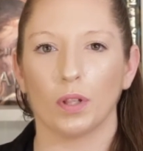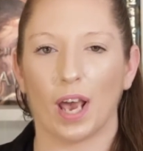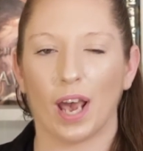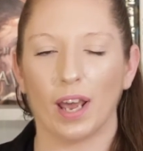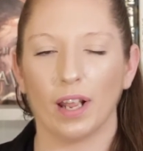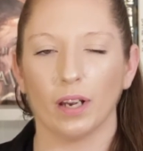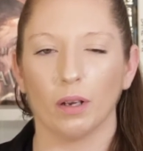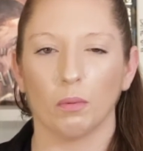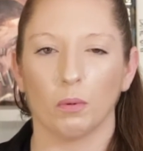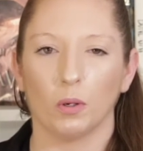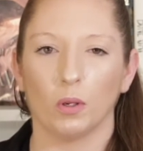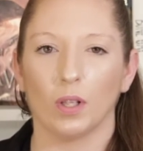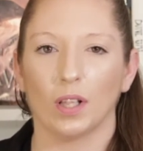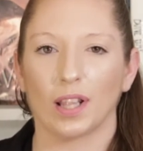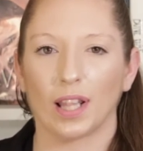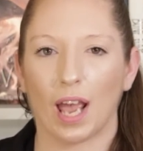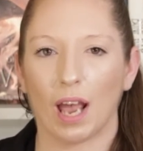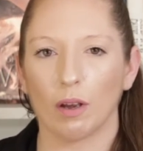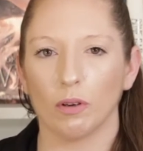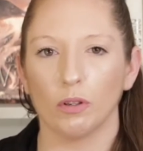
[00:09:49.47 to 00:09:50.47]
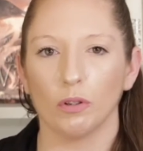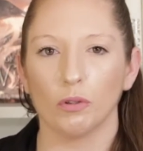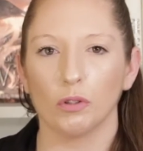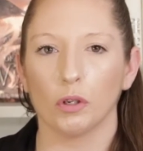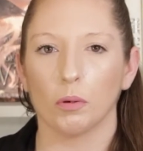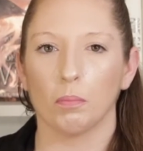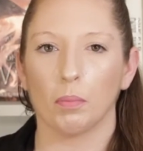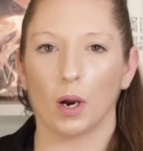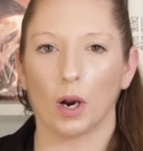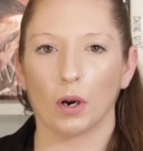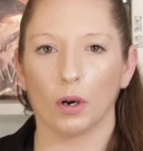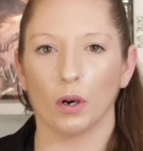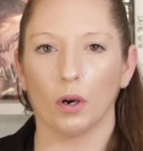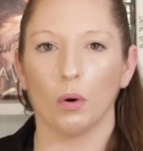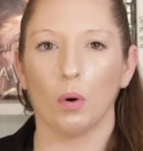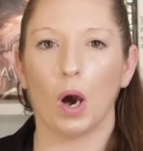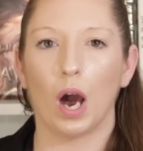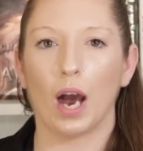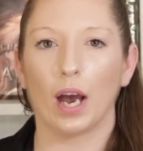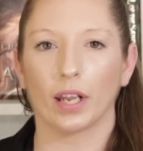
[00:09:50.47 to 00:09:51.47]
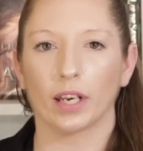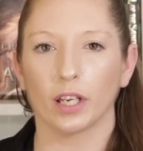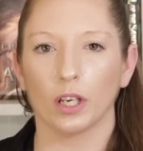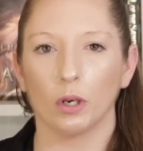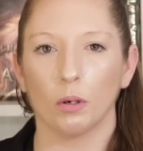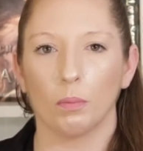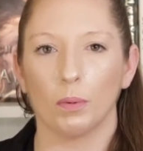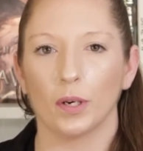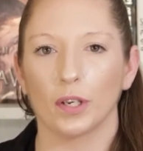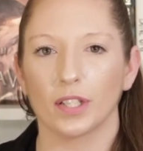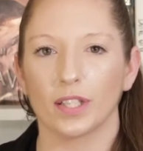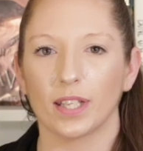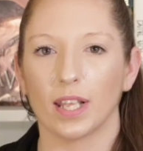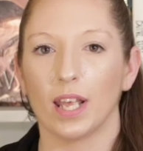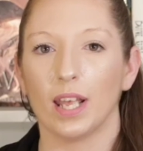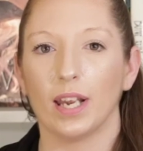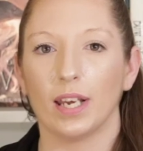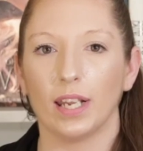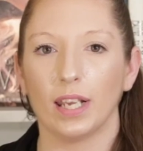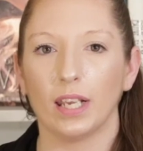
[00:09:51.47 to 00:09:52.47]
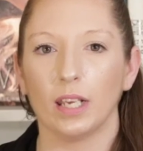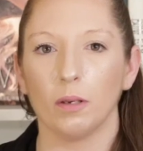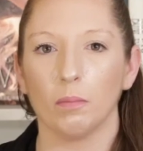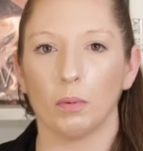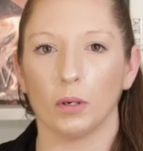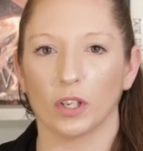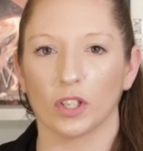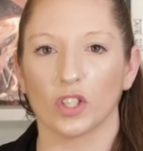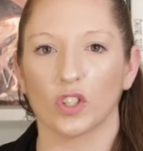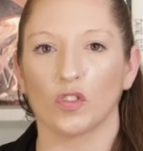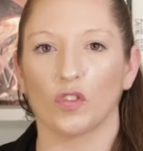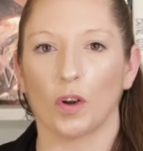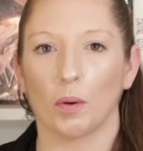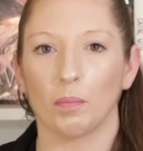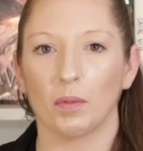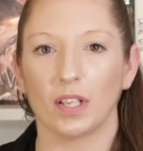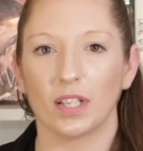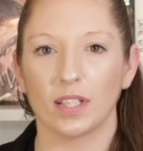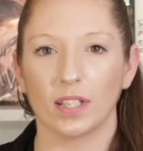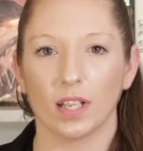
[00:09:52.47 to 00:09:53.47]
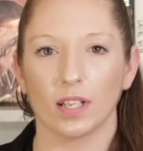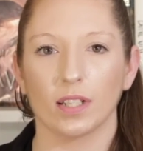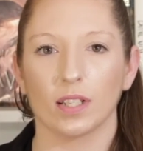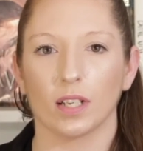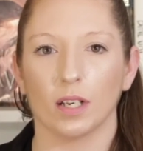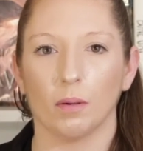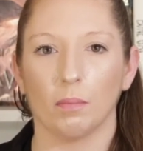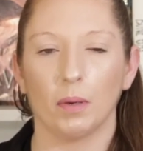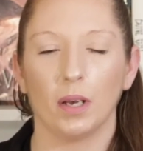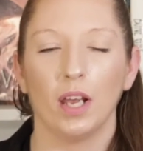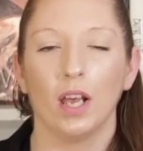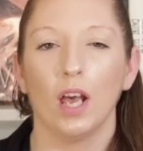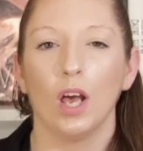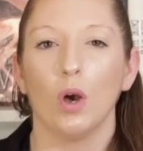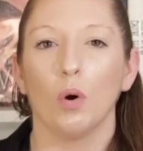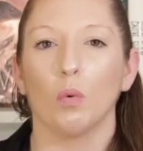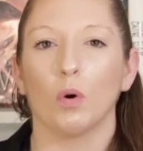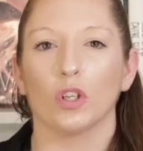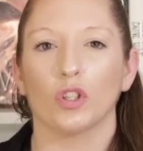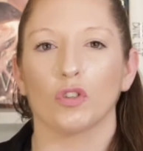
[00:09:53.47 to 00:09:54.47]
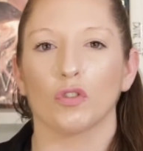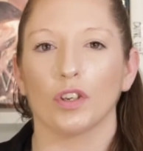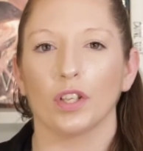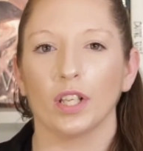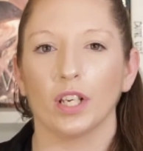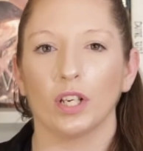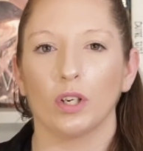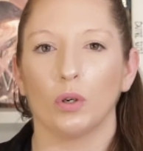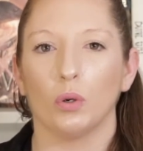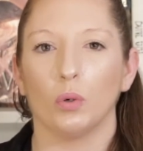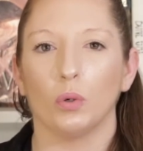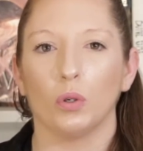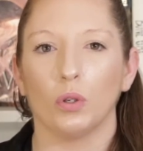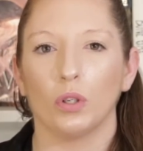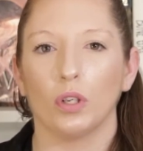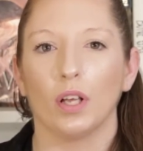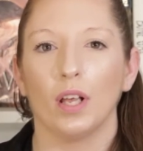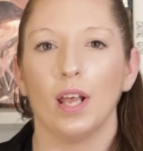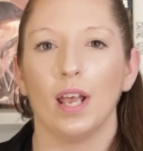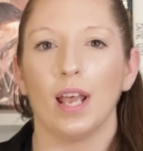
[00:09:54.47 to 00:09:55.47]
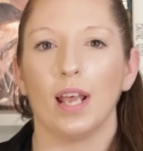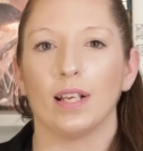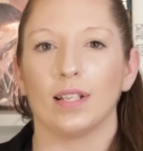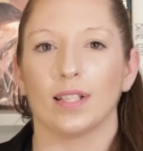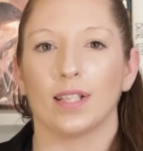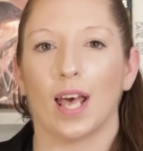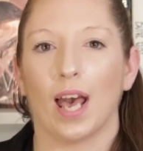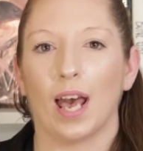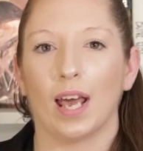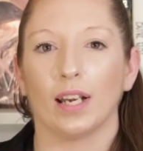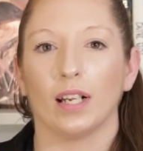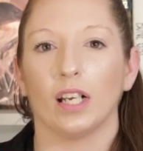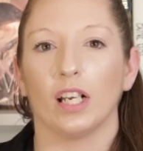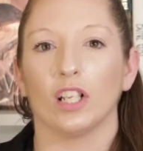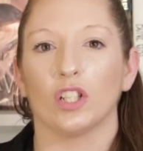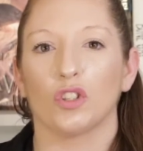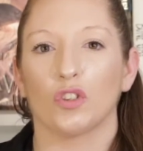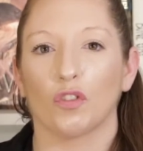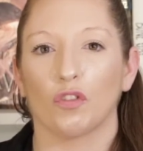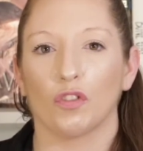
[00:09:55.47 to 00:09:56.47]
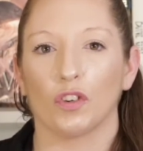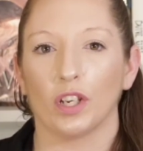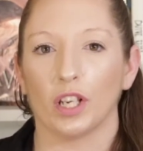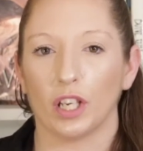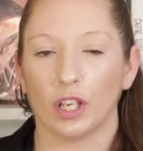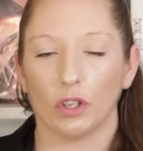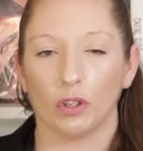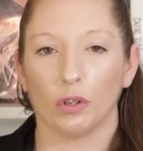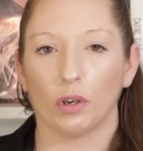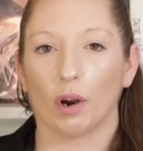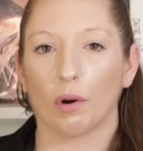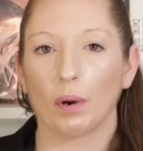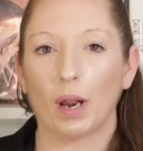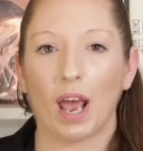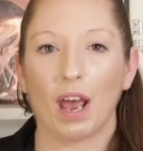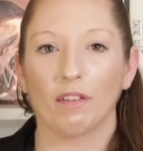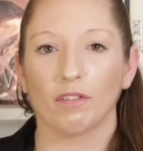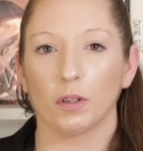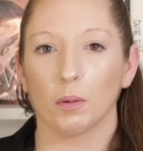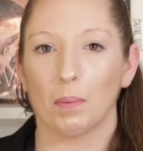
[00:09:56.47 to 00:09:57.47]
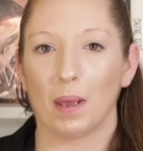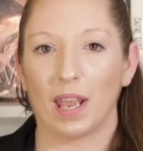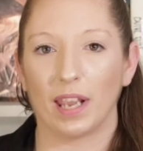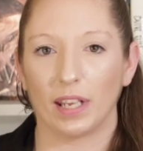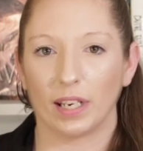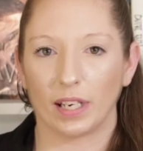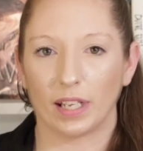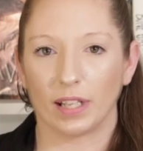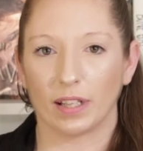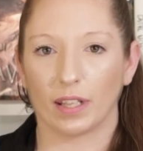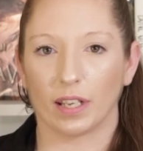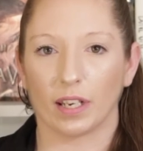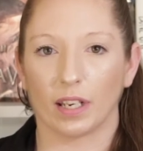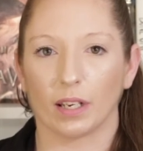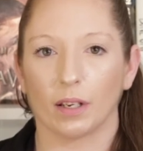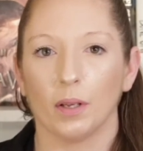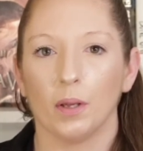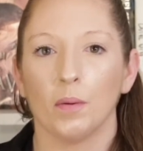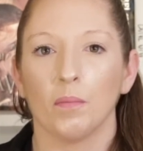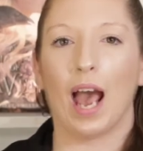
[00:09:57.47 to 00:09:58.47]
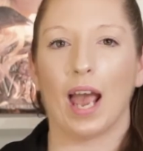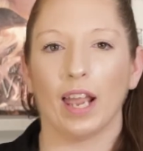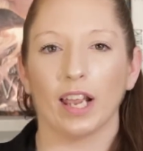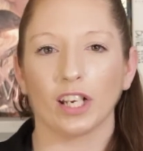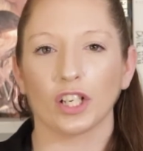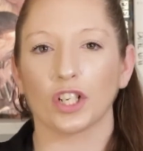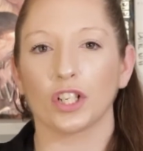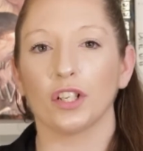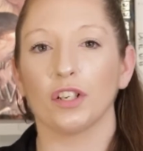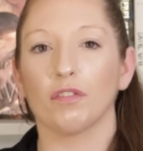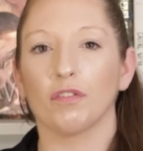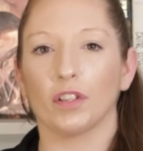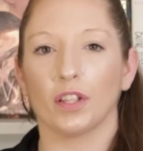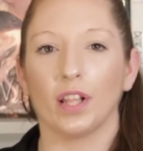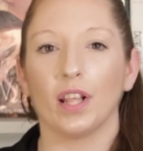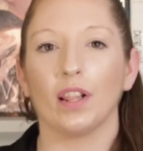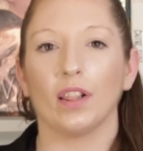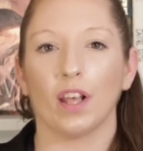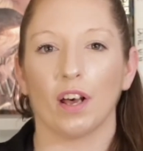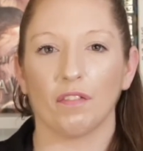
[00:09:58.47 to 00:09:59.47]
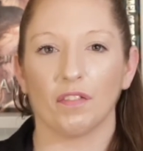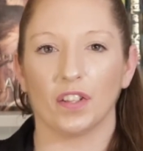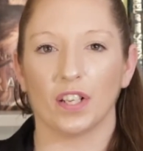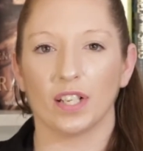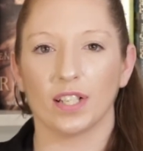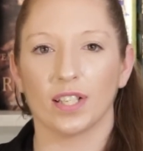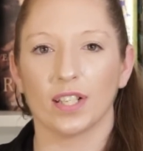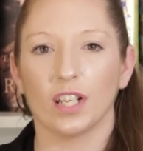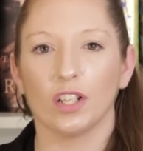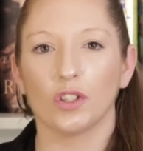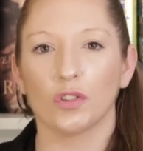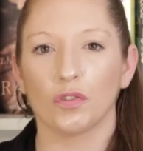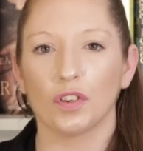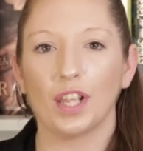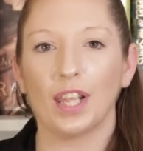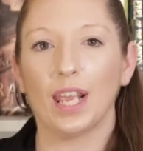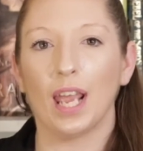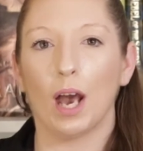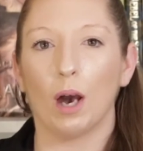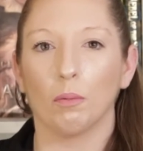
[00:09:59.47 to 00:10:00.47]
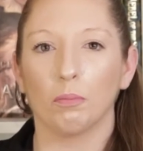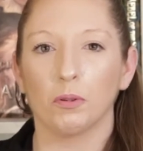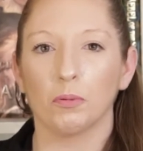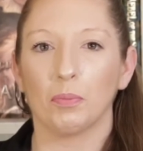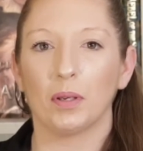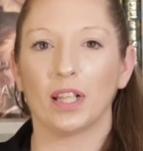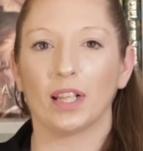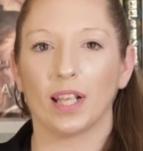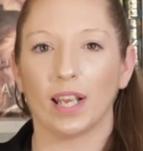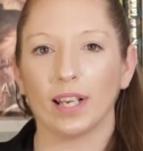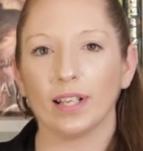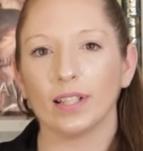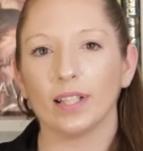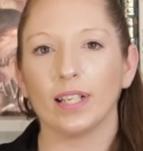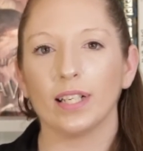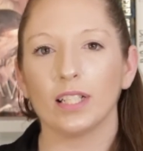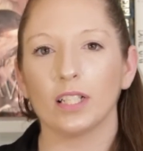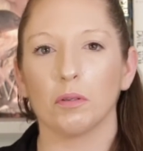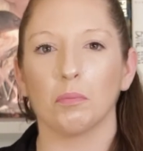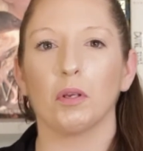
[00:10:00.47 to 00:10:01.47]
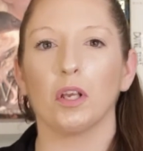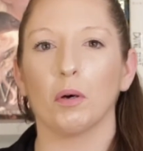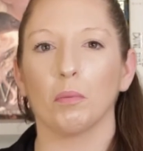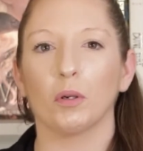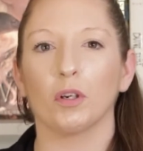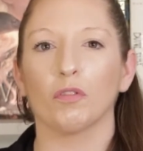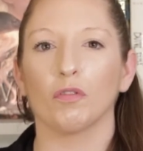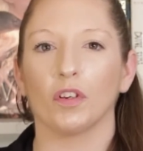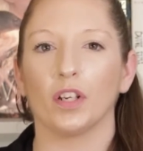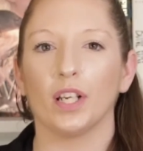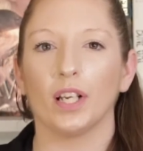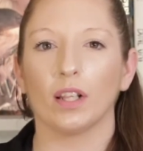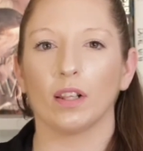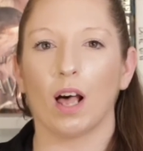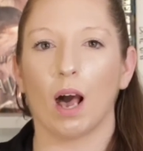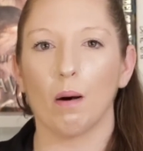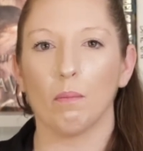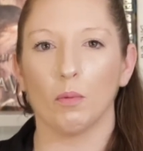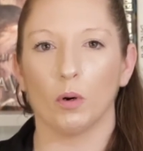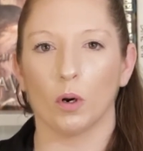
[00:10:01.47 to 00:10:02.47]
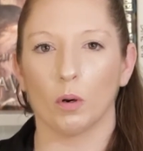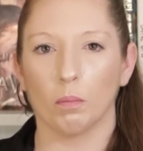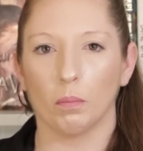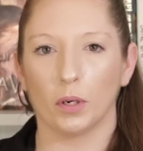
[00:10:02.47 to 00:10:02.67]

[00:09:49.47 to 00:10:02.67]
that, it will allow you to borrow audiobooks and ebooks from the system. What's really cool is that it's free. You don't have to pay anything. I actually really love this. It's really helped me lately to be able to read a lot more